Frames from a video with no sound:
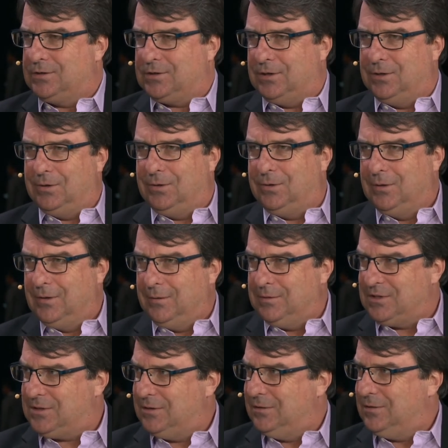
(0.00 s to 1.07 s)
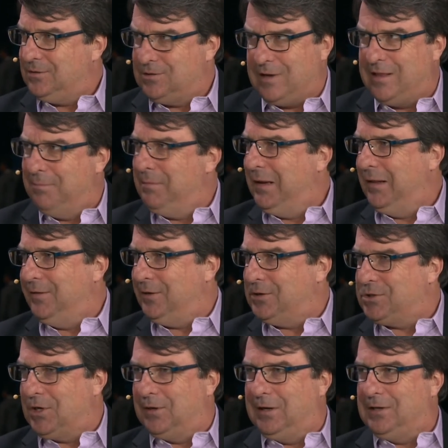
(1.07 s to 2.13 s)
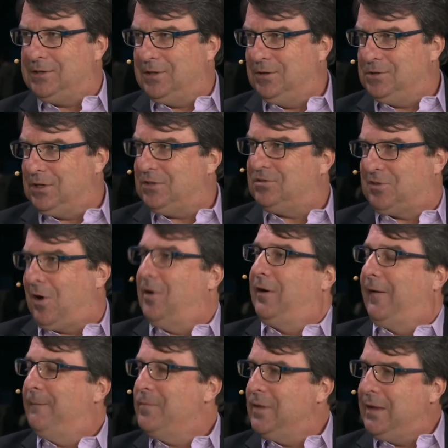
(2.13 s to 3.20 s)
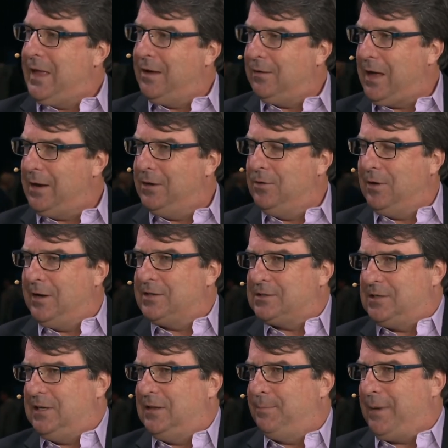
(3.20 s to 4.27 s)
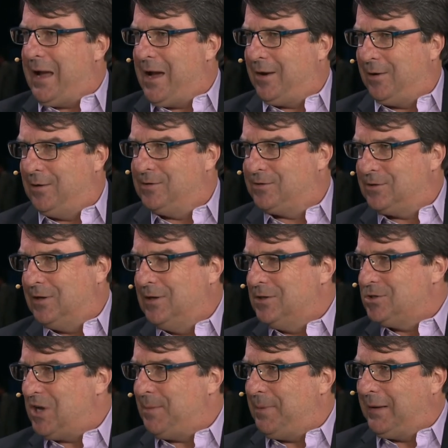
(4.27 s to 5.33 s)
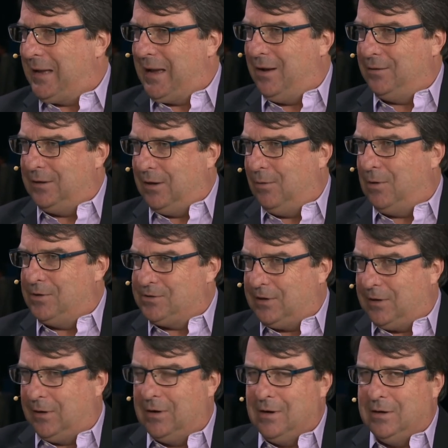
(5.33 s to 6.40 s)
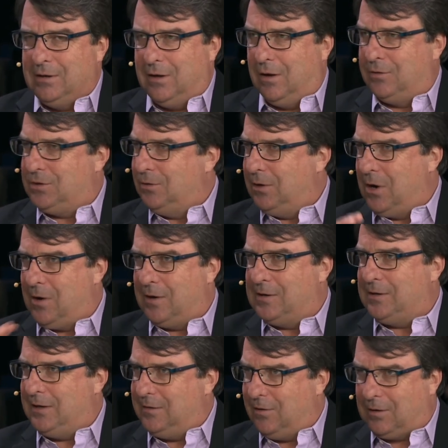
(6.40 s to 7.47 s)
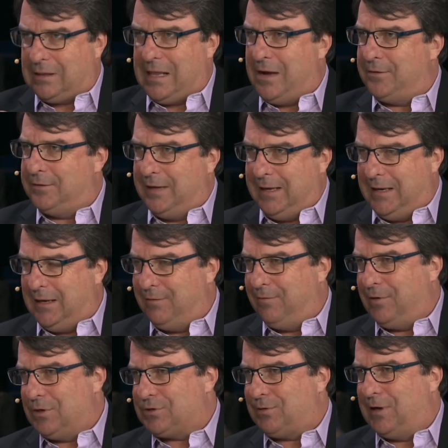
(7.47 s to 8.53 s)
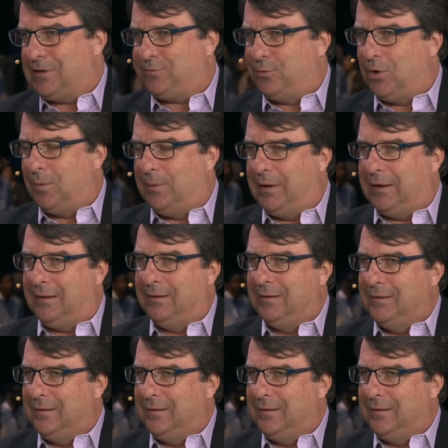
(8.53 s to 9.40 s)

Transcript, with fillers: to in the middle of their journey to just starting. How do you guys see the patterns shaping out? You know, ones that are, you know, doing R and D, they're cloud native, they're transforming,